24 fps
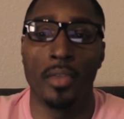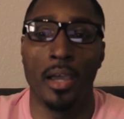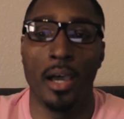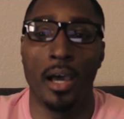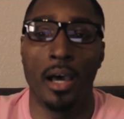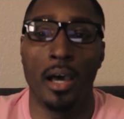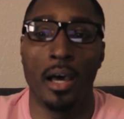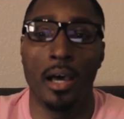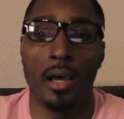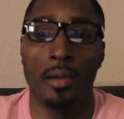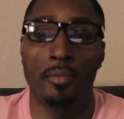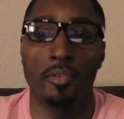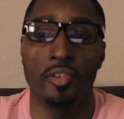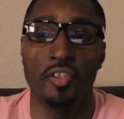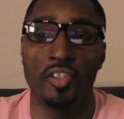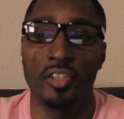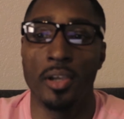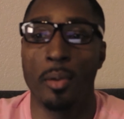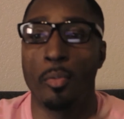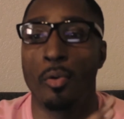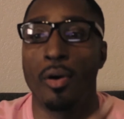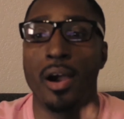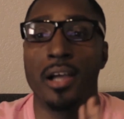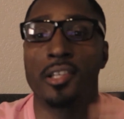to
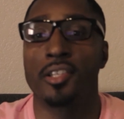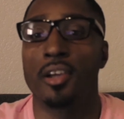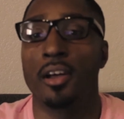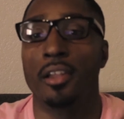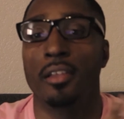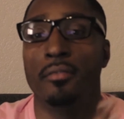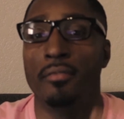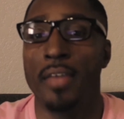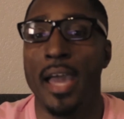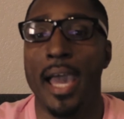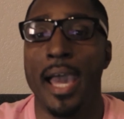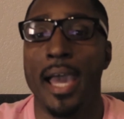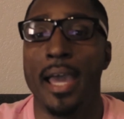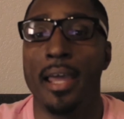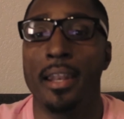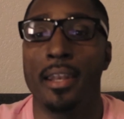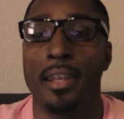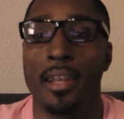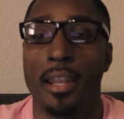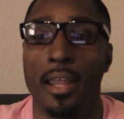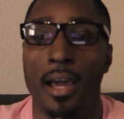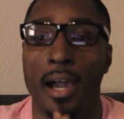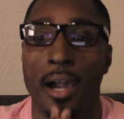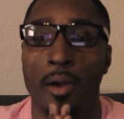summarize all of that,
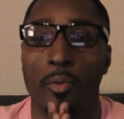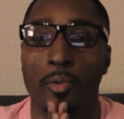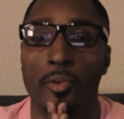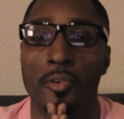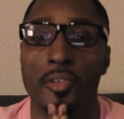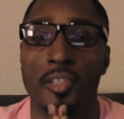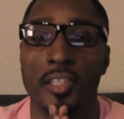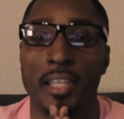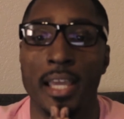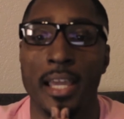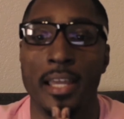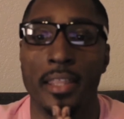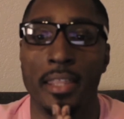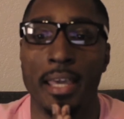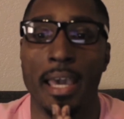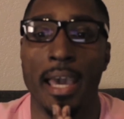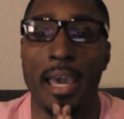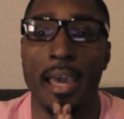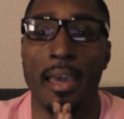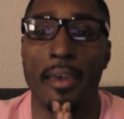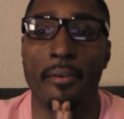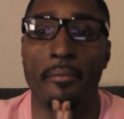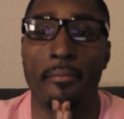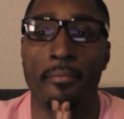I will say
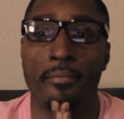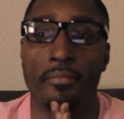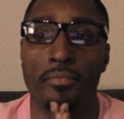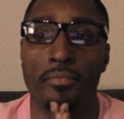that,